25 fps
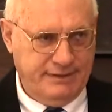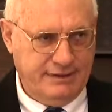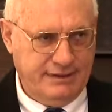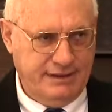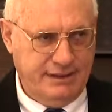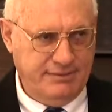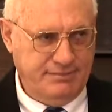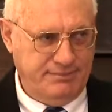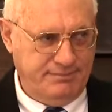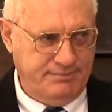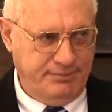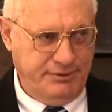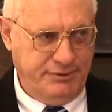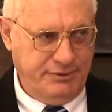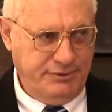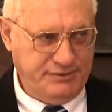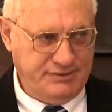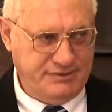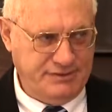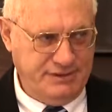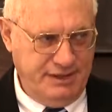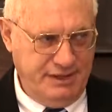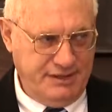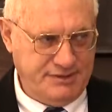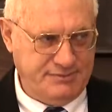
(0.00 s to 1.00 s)
And Paul
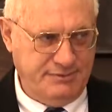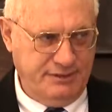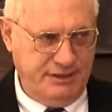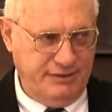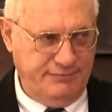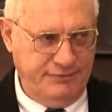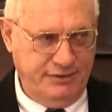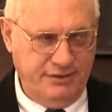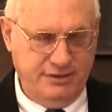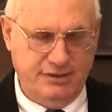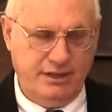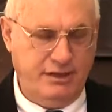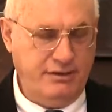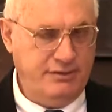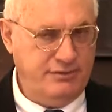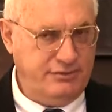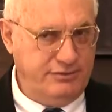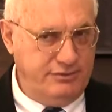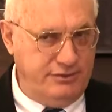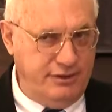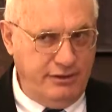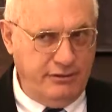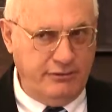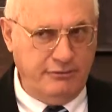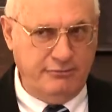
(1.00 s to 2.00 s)
says, well, if you don't
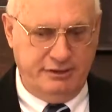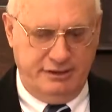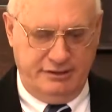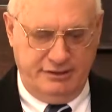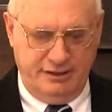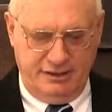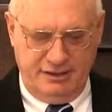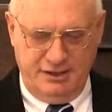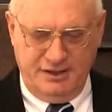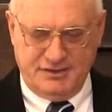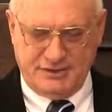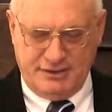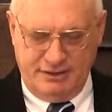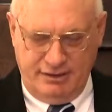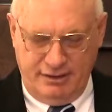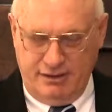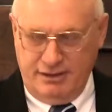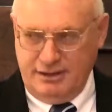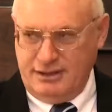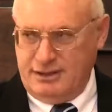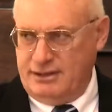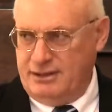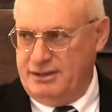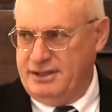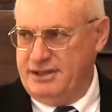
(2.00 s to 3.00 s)
deal with it, it's
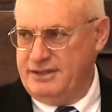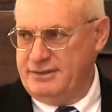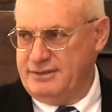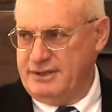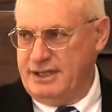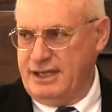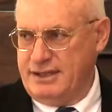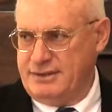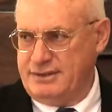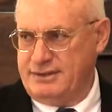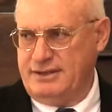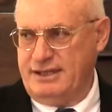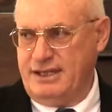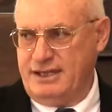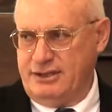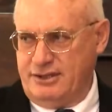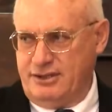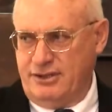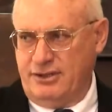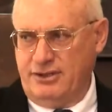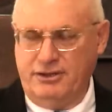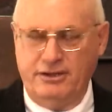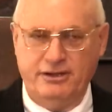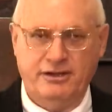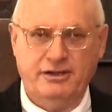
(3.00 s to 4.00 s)
likely that that
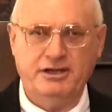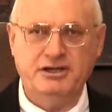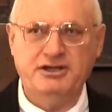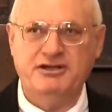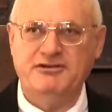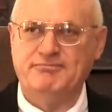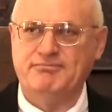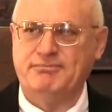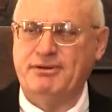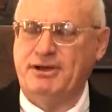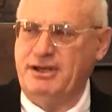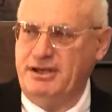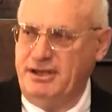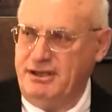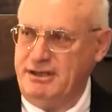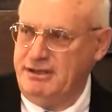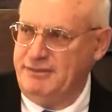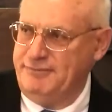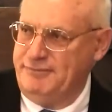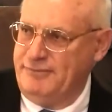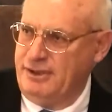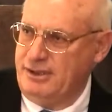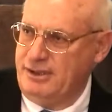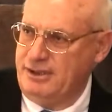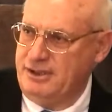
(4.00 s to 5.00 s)
kind of
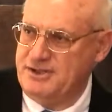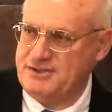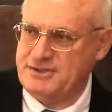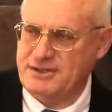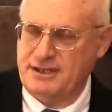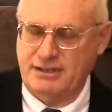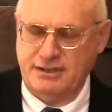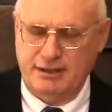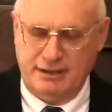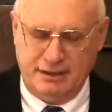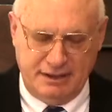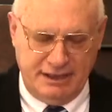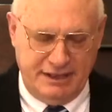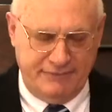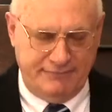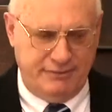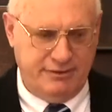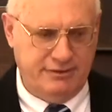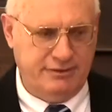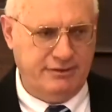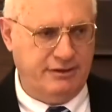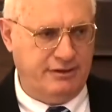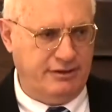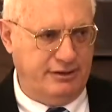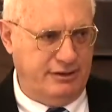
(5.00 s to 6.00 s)
behaviour is going to
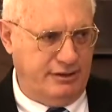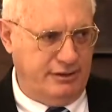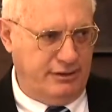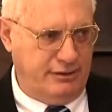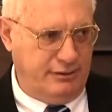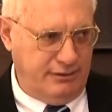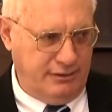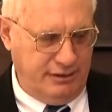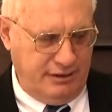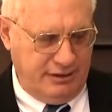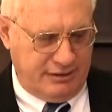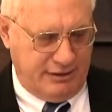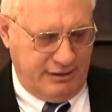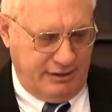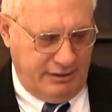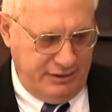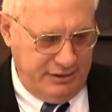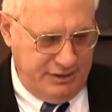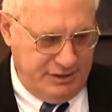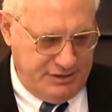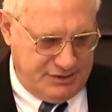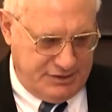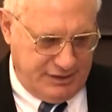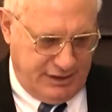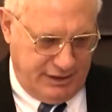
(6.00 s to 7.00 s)
leaven the whole
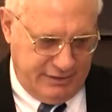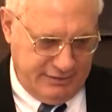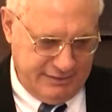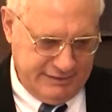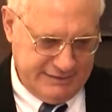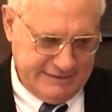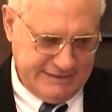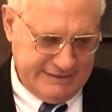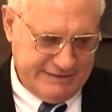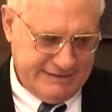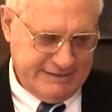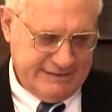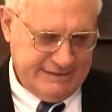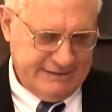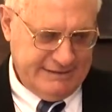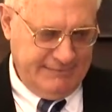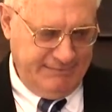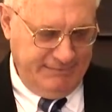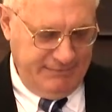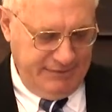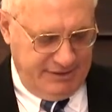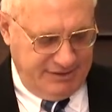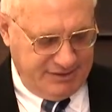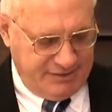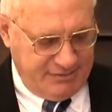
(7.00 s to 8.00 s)
ecclesia.
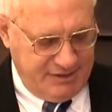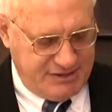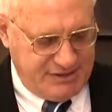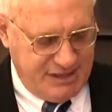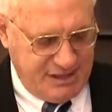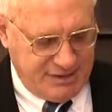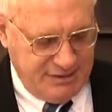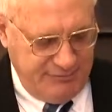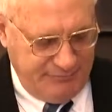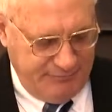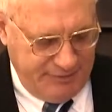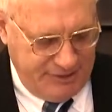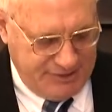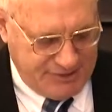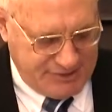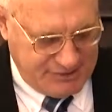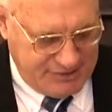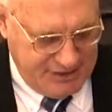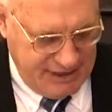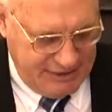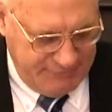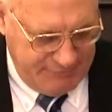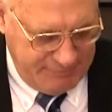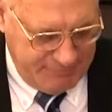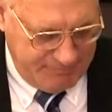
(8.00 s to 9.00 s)
So he says in verse
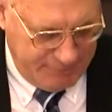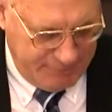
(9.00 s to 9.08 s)
seven,